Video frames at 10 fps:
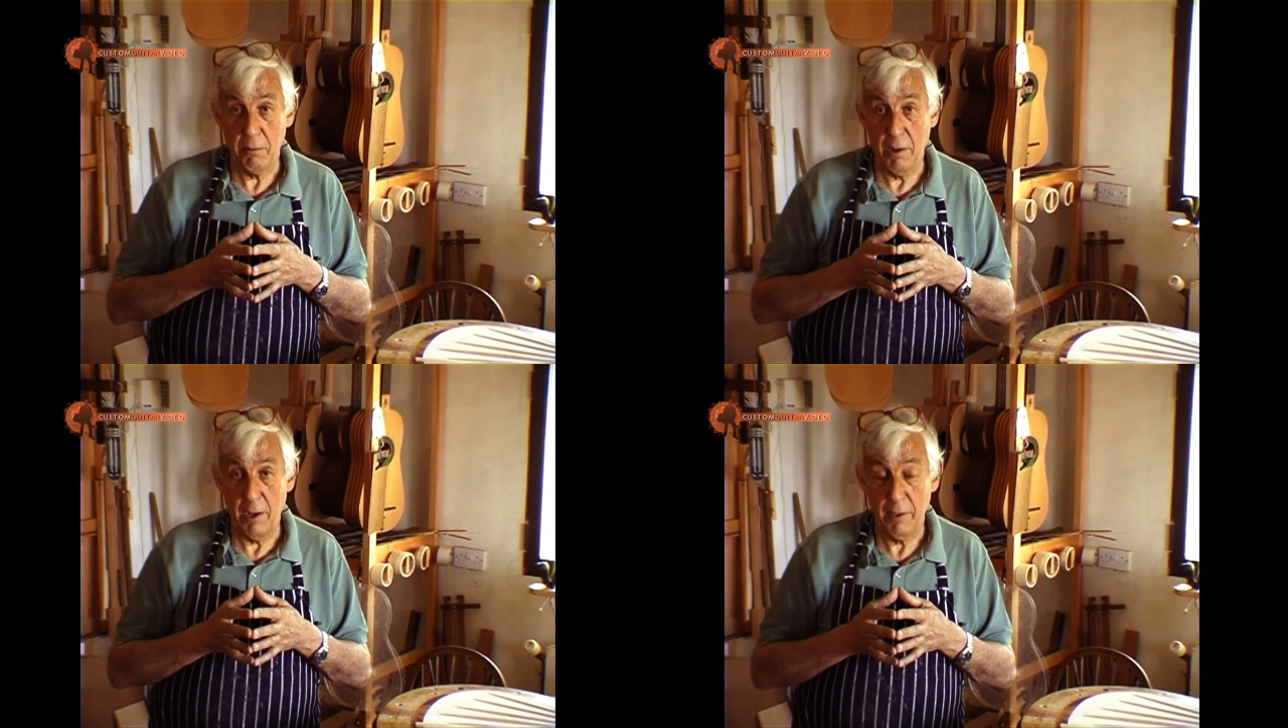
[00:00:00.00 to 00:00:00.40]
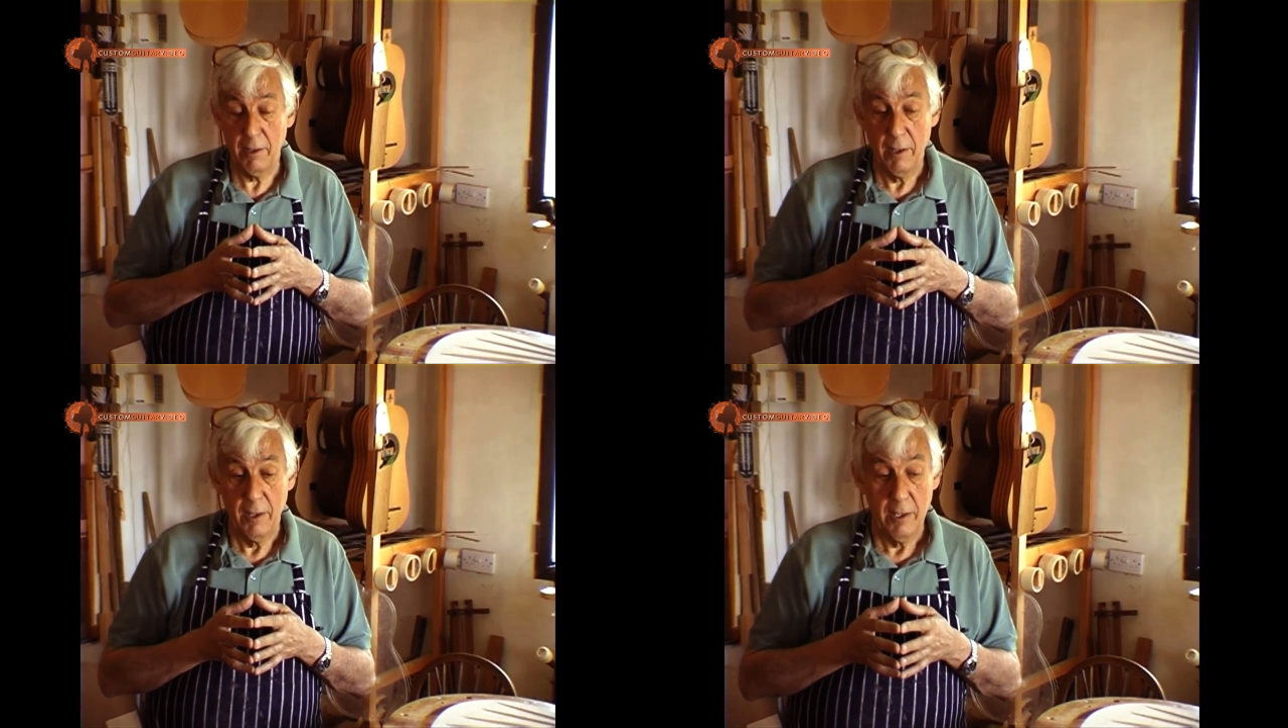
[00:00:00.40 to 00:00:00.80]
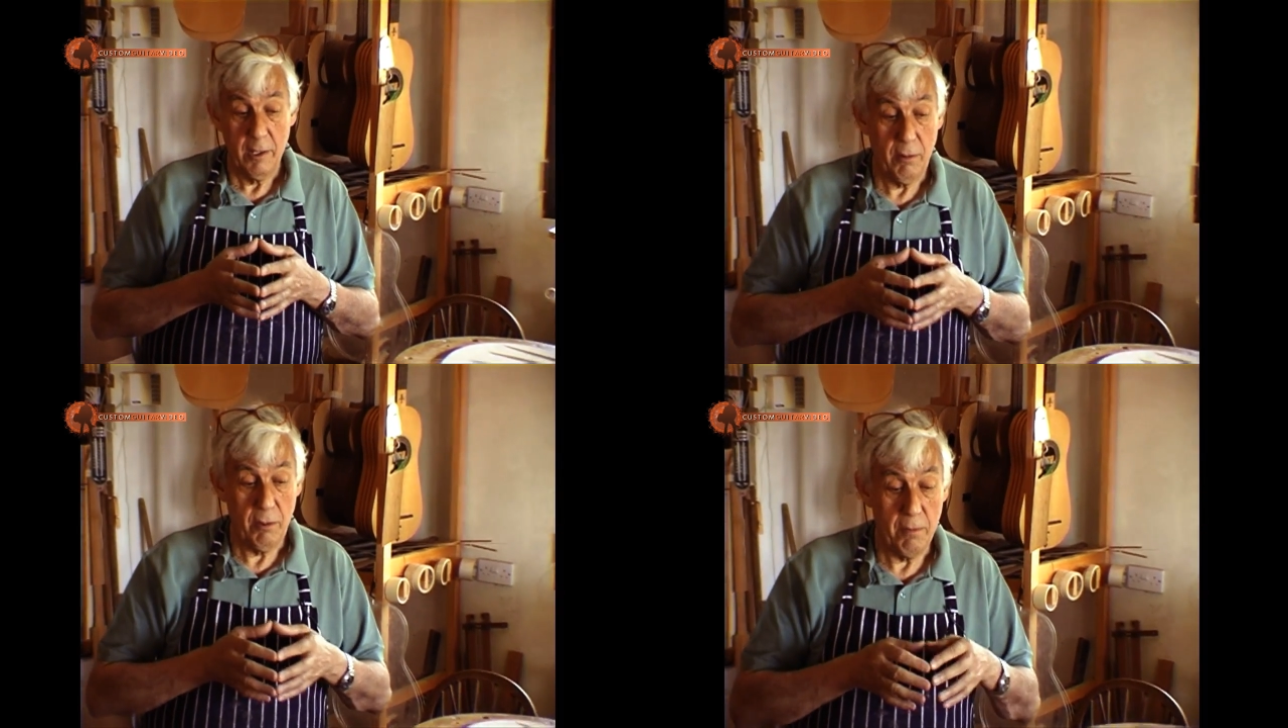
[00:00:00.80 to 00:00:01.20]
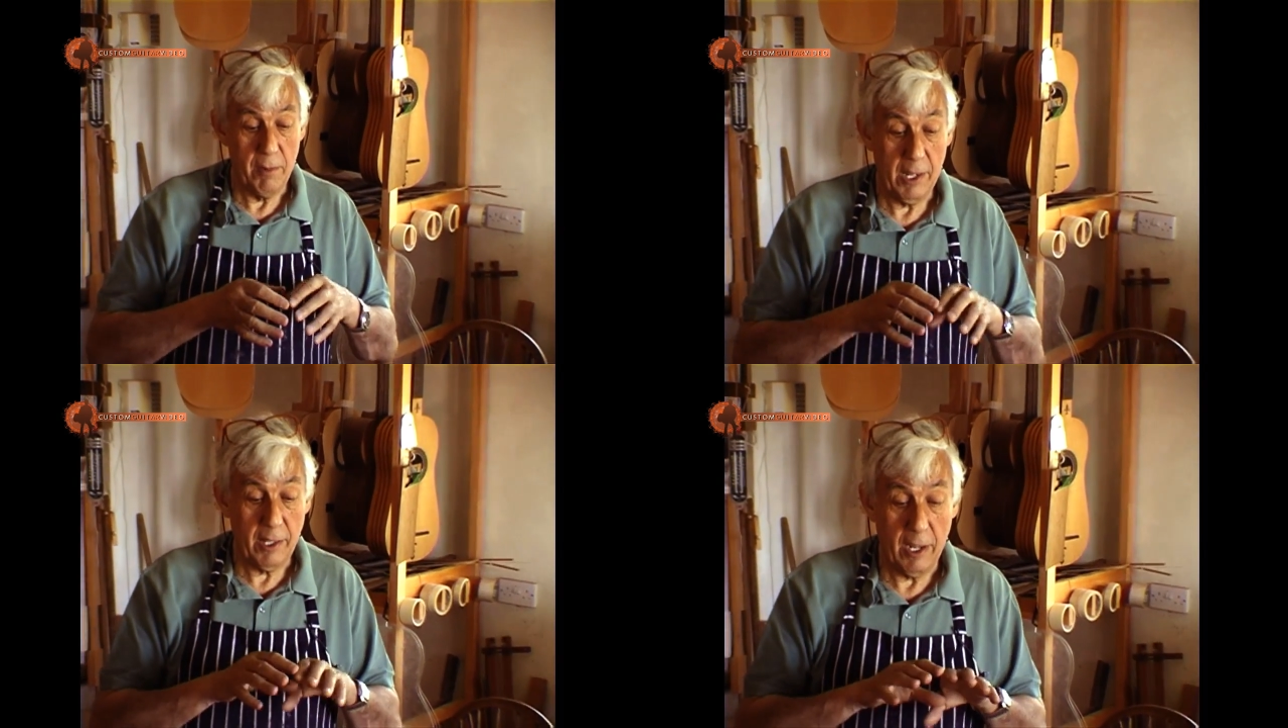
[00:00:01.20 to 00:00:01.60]
why, if you
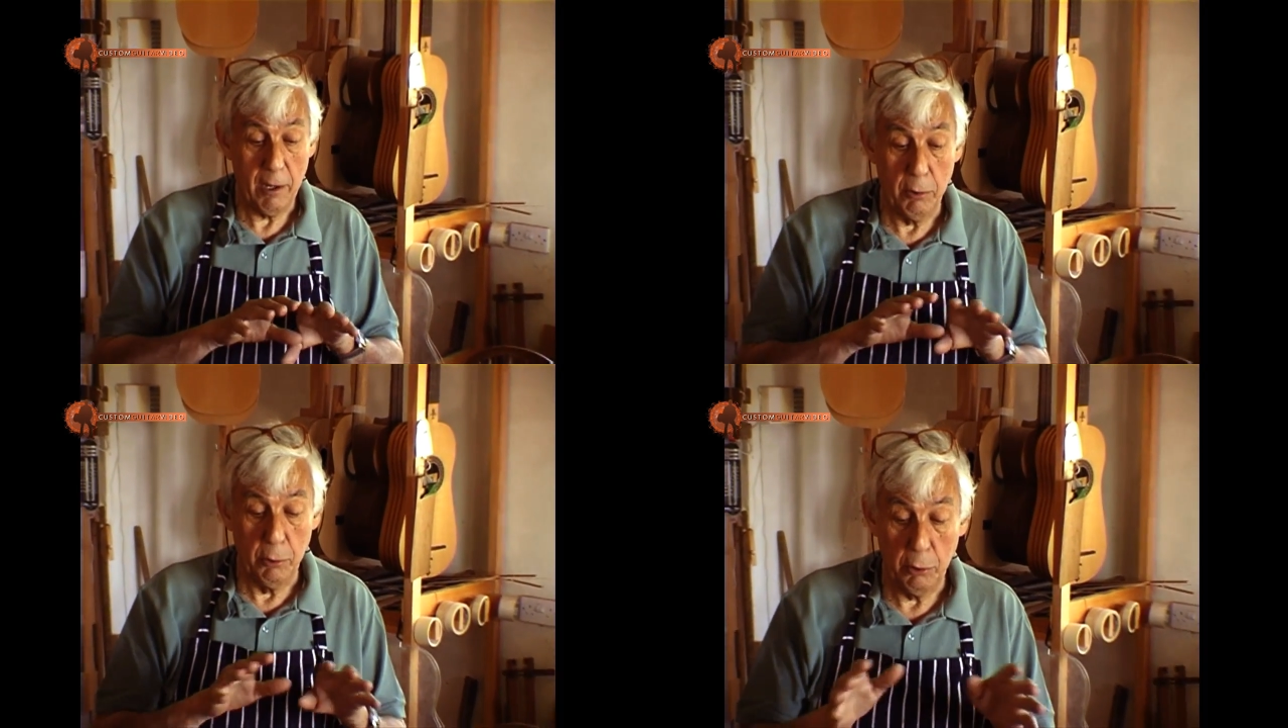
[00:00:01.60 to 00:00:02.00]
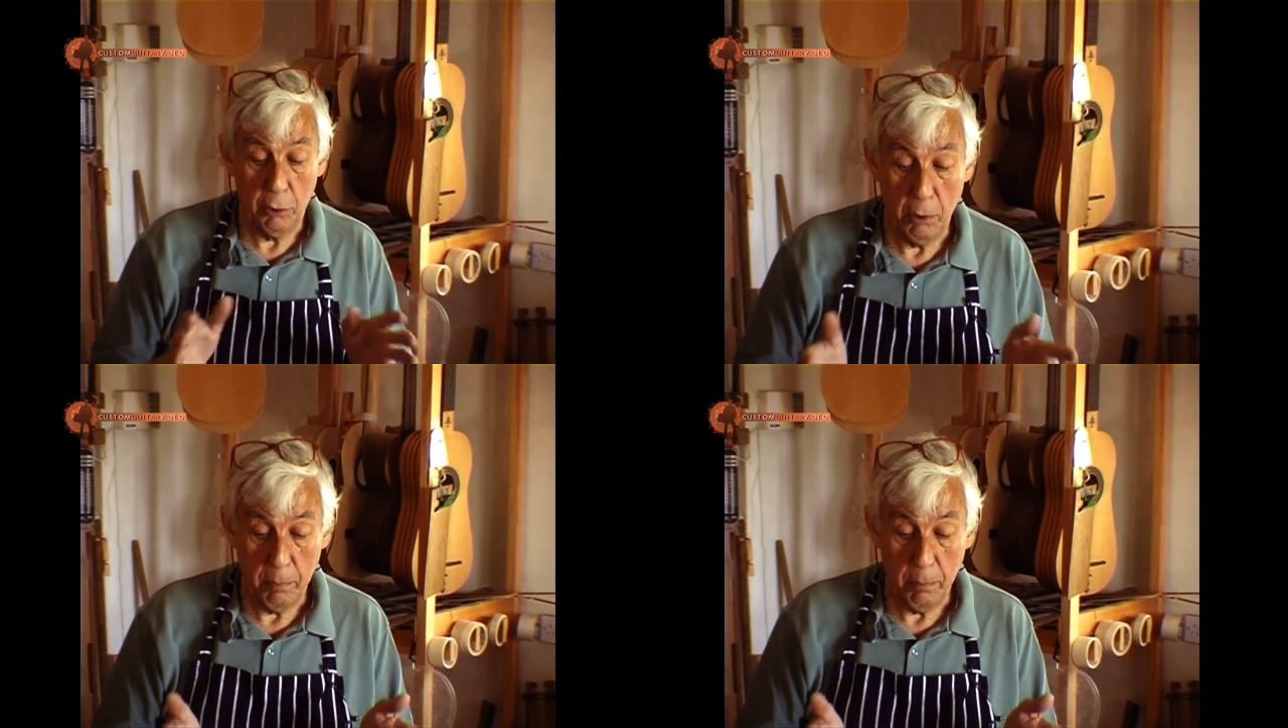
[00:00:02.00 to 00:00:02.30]
make a lute,